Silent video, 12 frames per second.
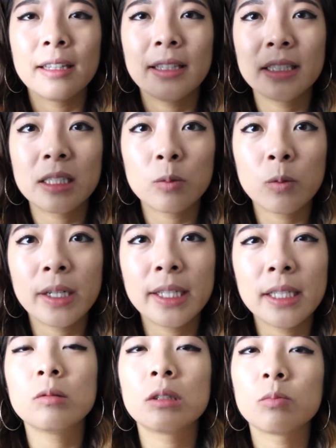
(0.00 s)
this
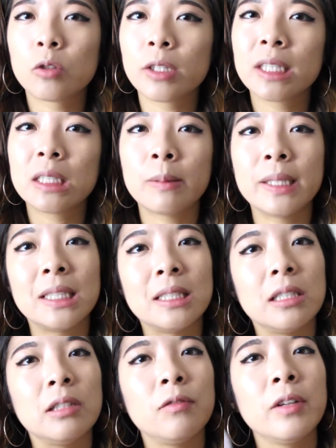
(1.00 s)
one was more
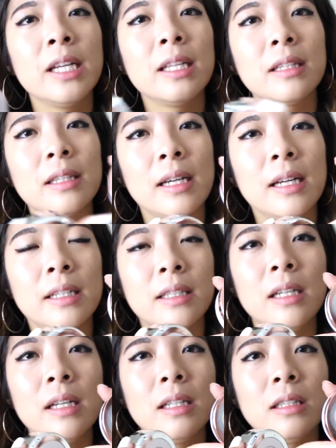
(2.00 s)
expensive than
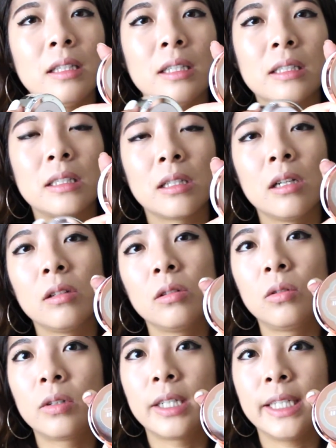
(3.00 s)
this
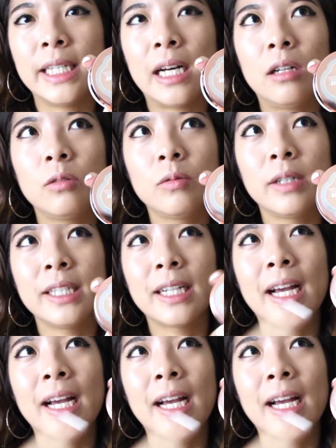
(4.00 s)
L'Oreal one.